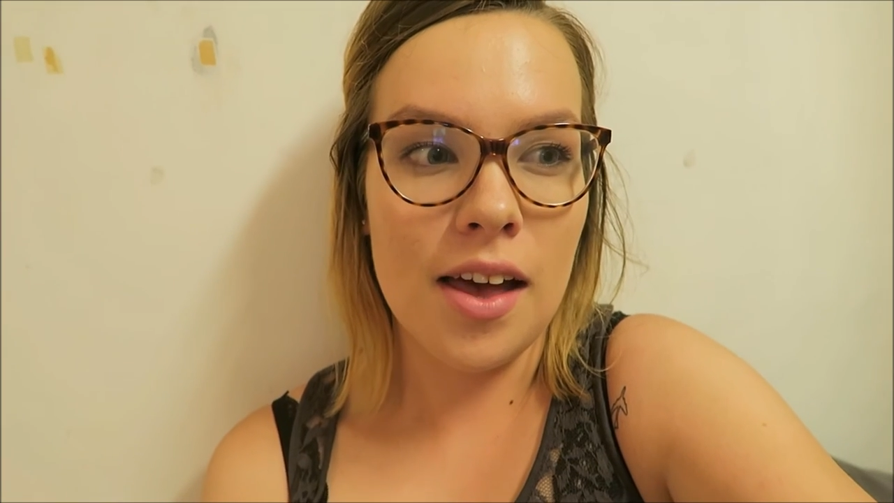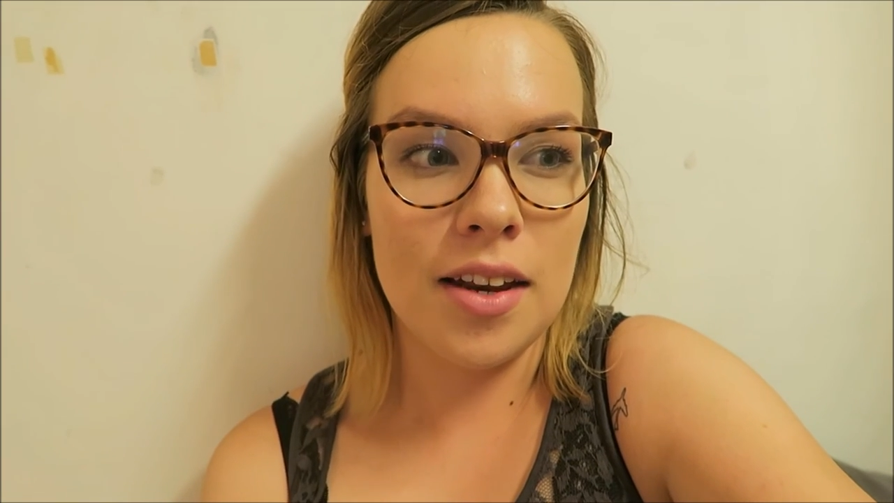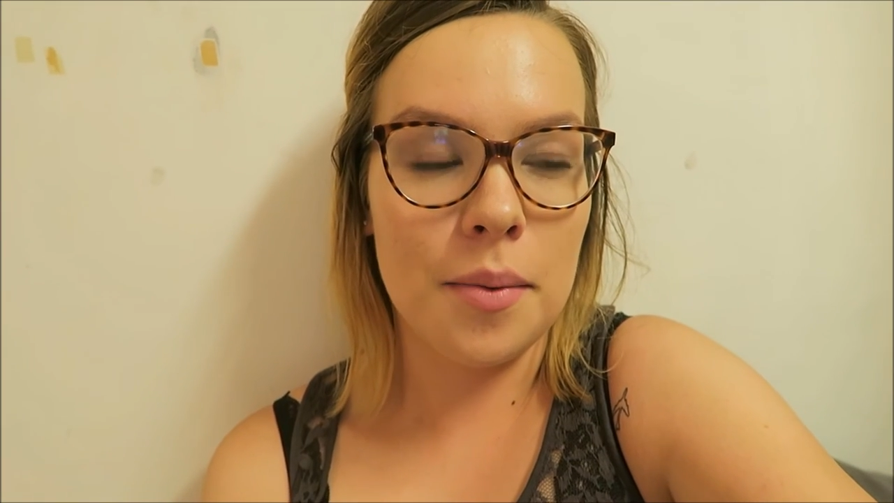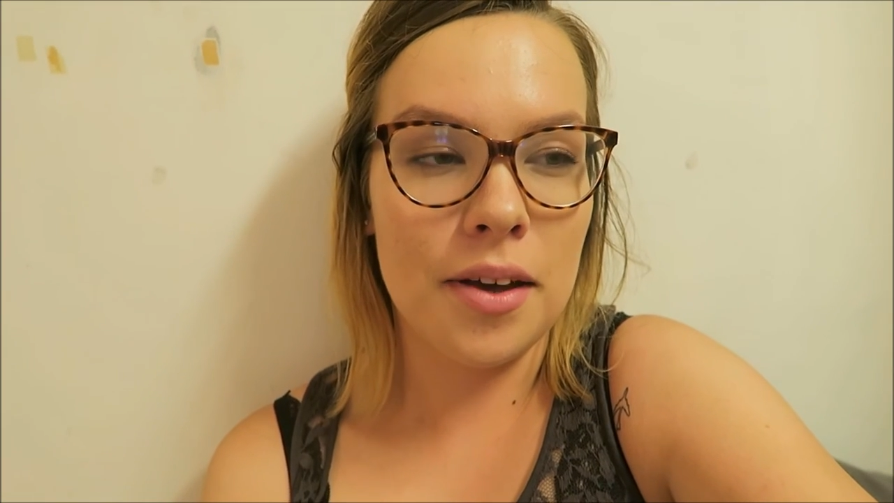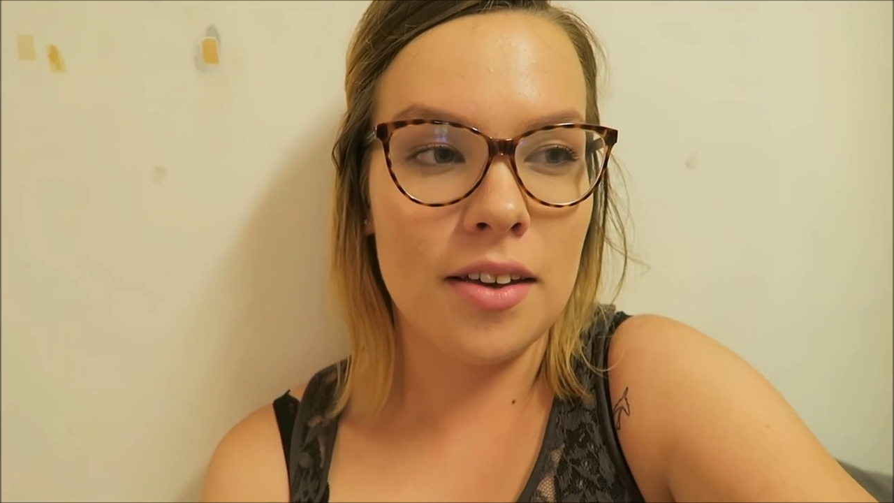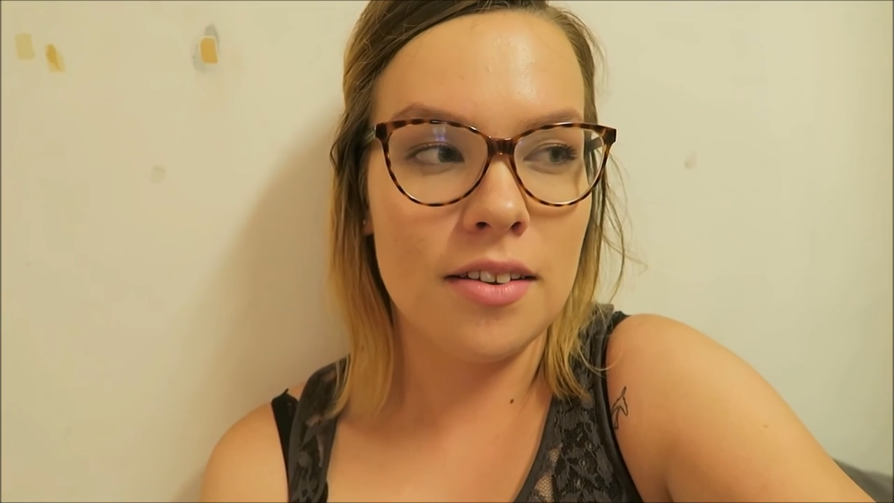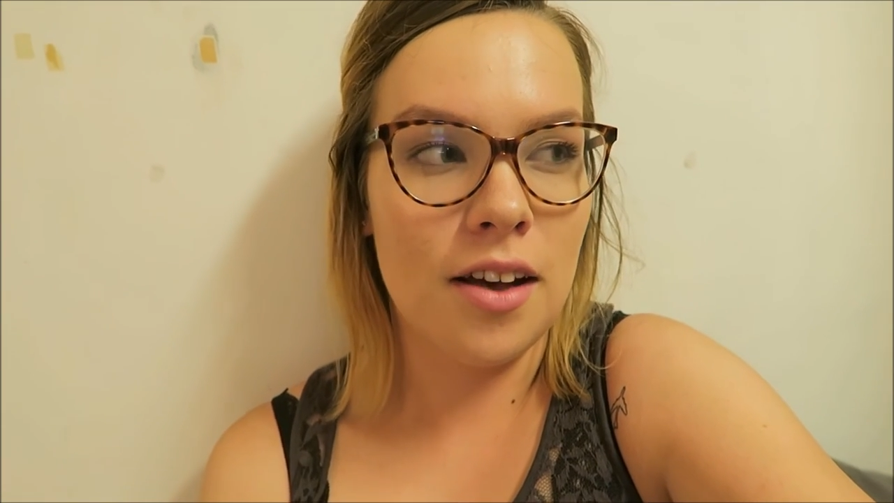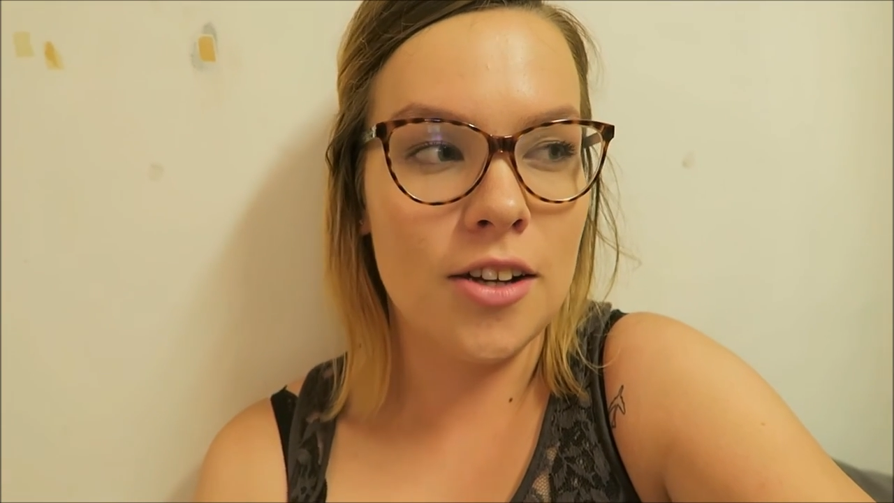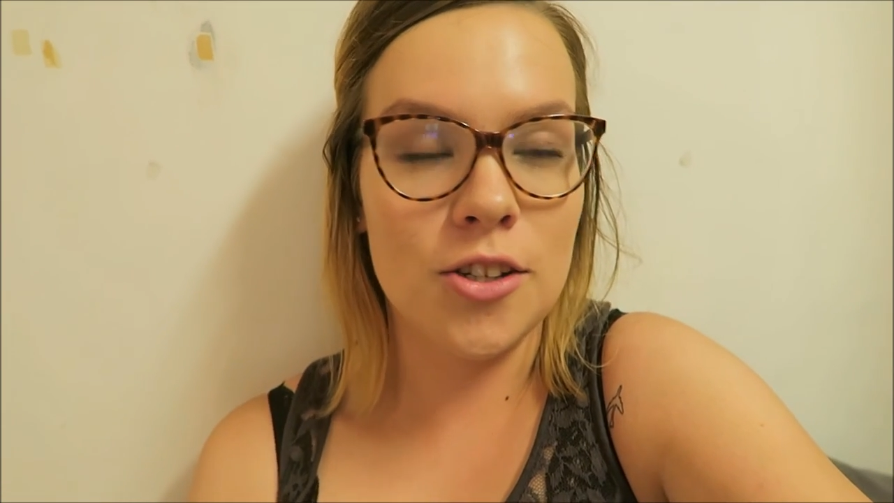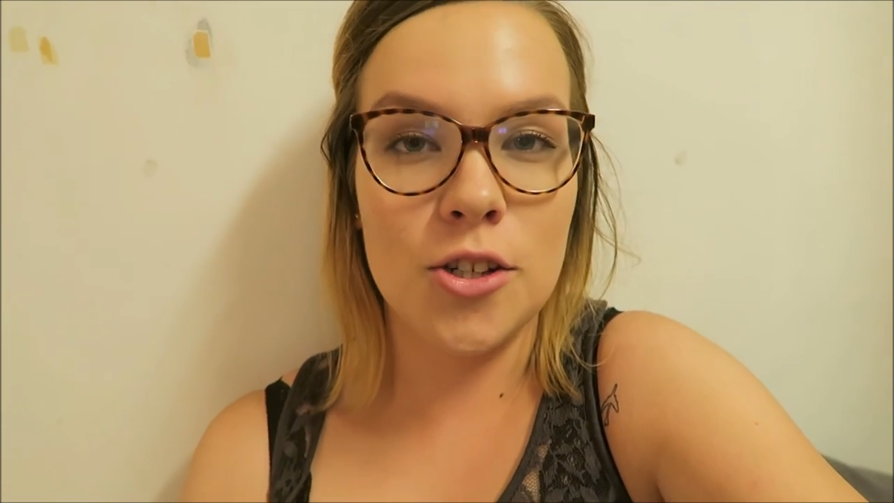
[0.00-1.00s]
anyway,
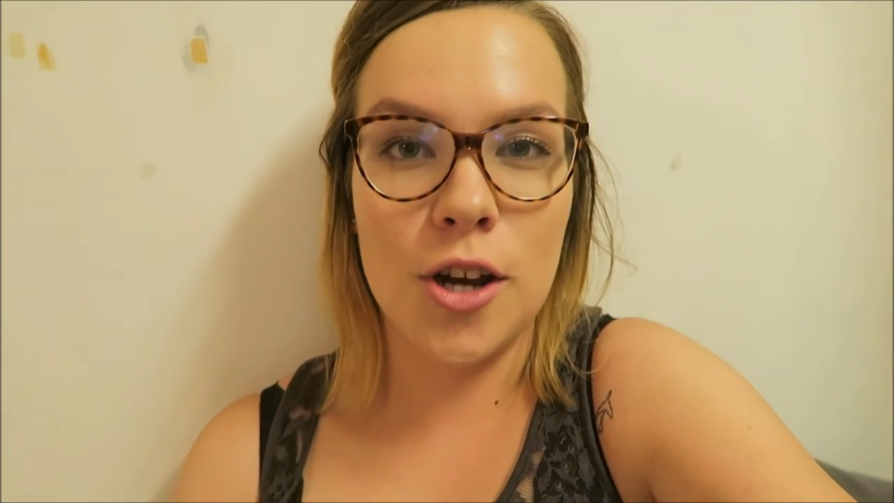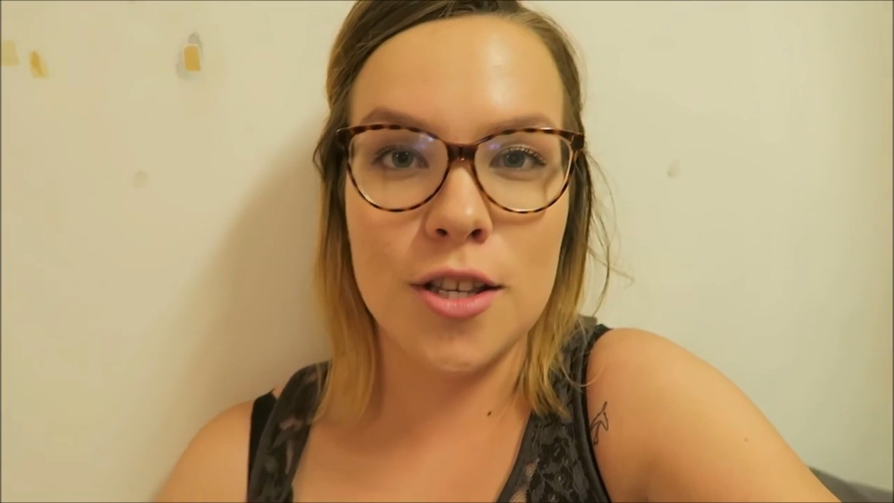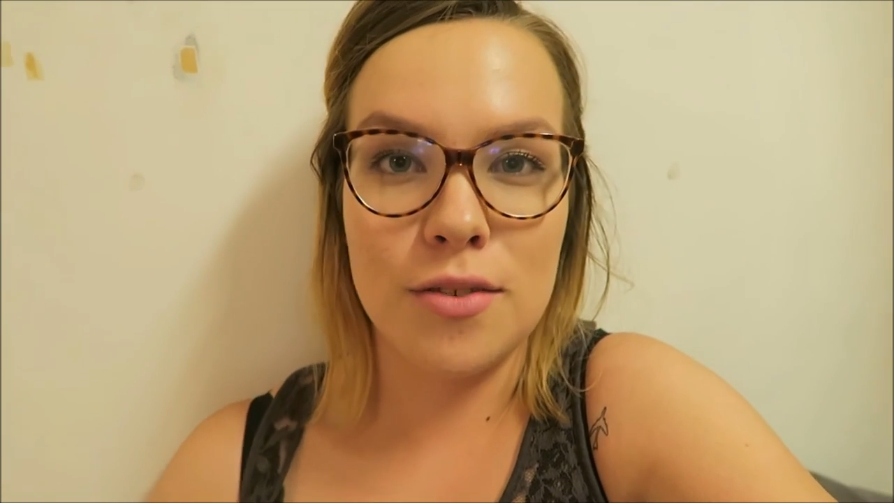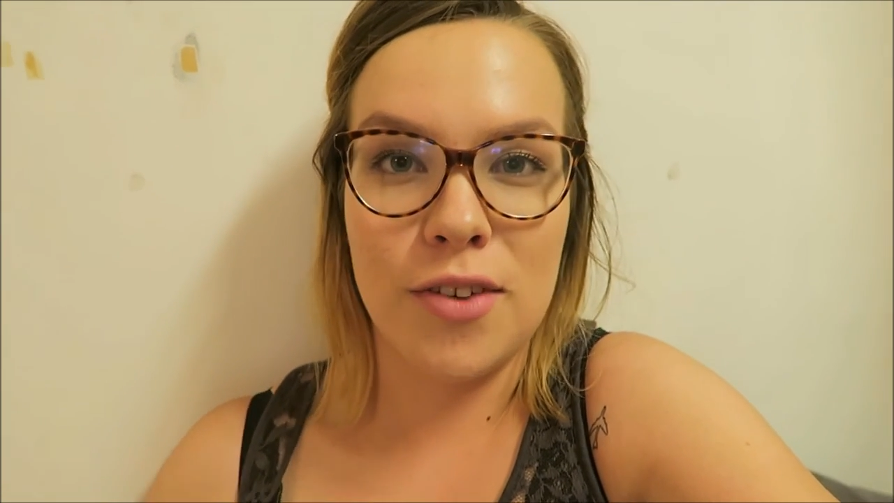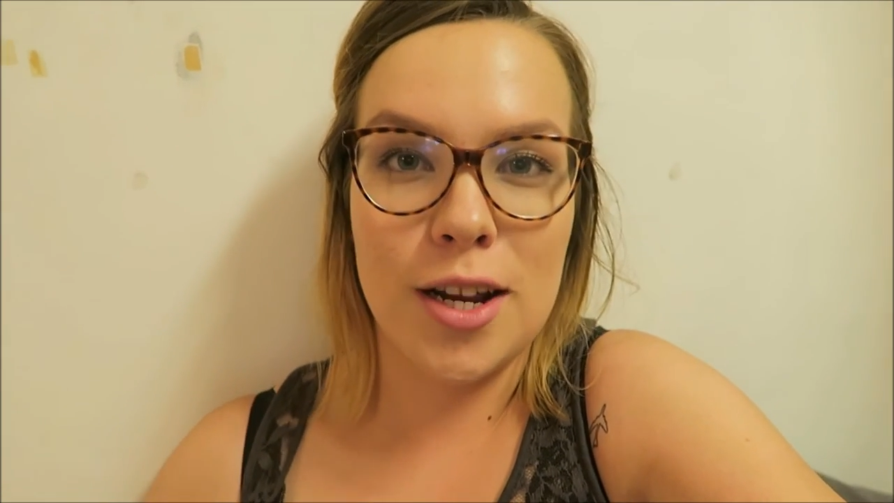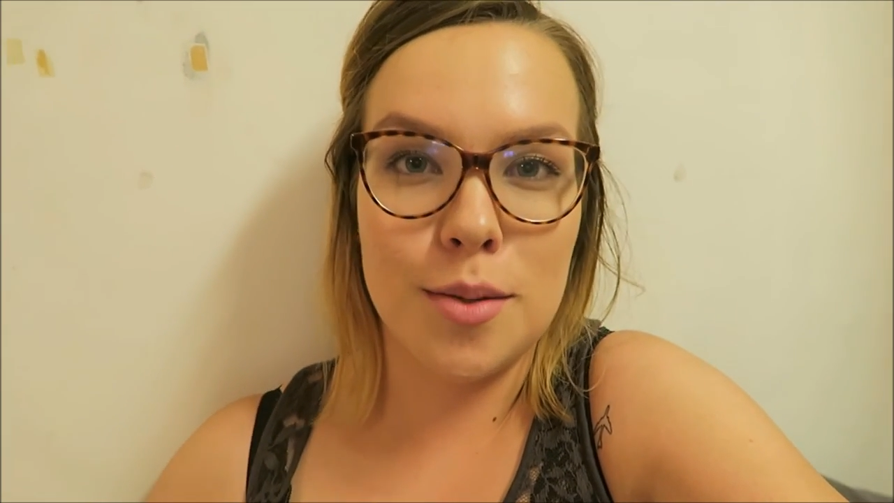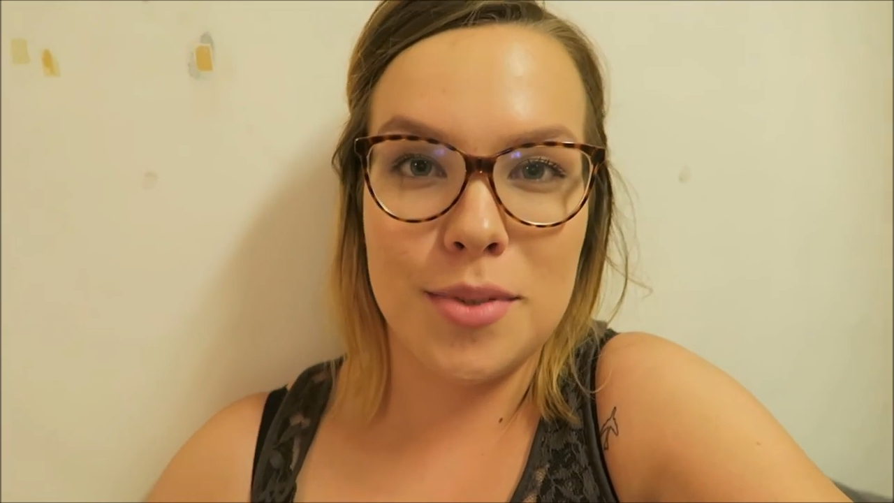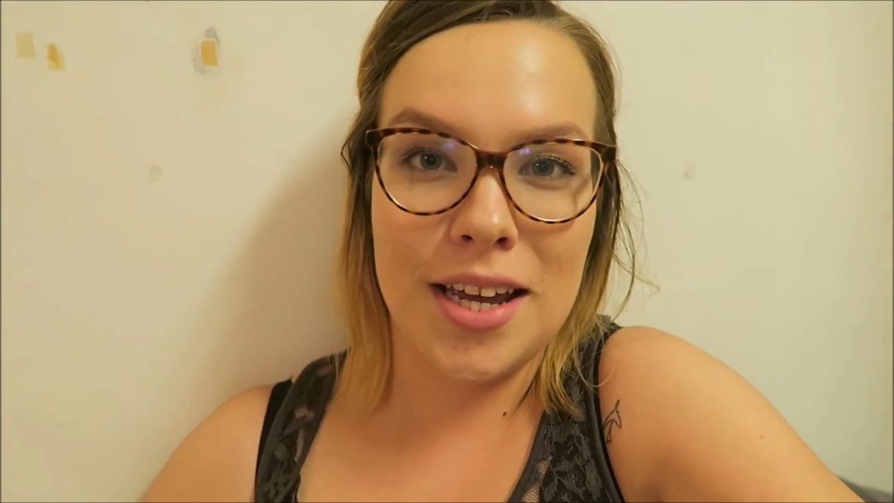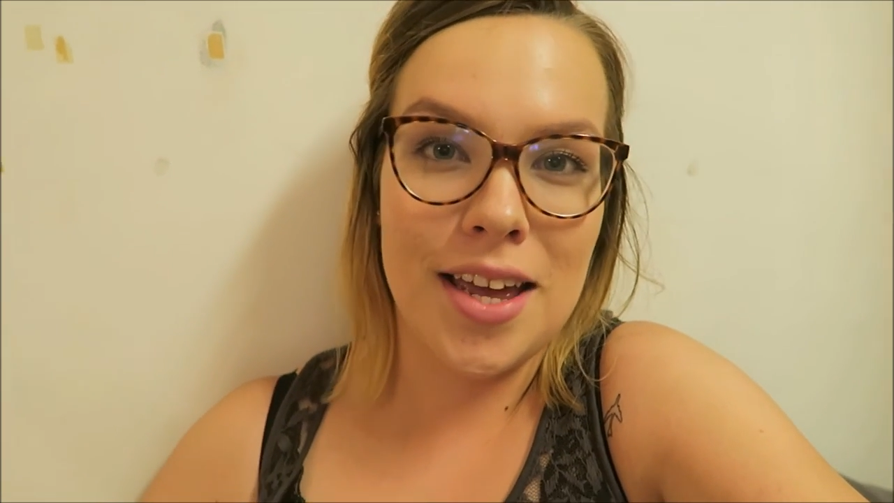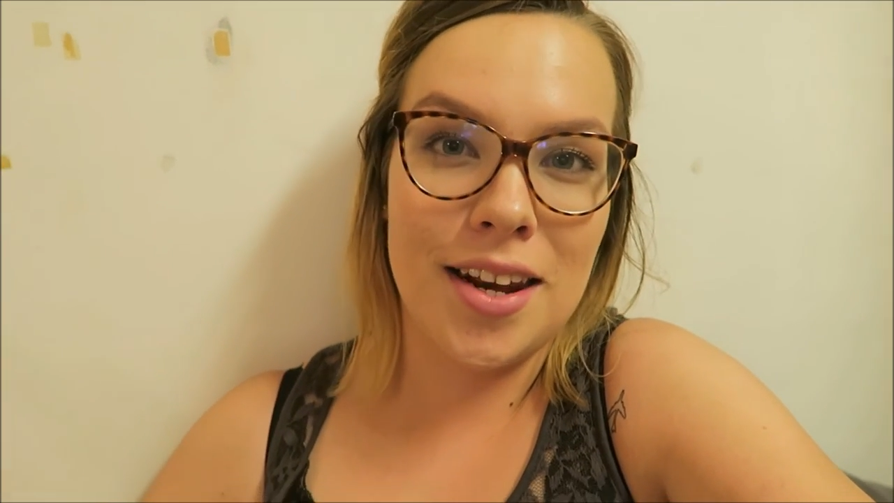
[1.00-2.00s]
I just chose a random
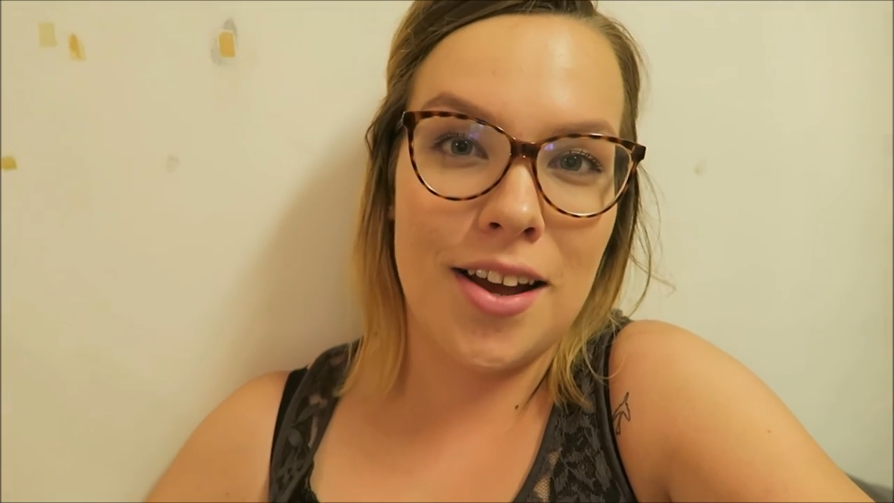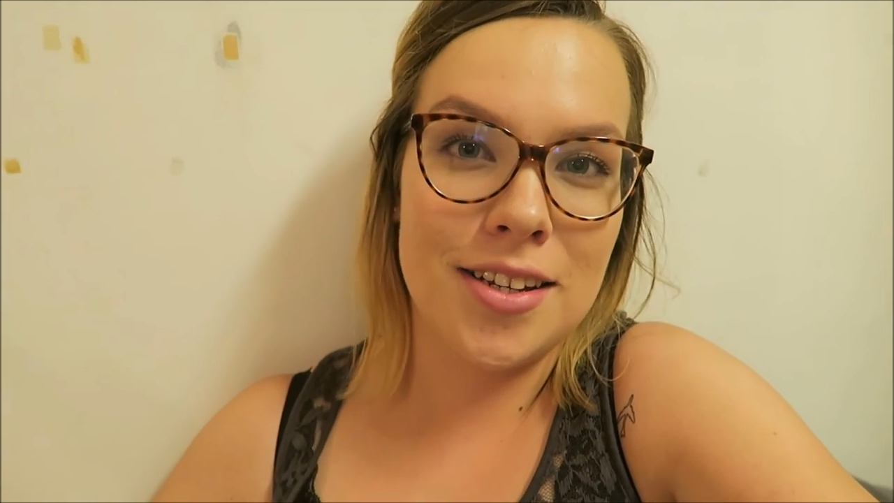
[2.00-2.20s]
day and I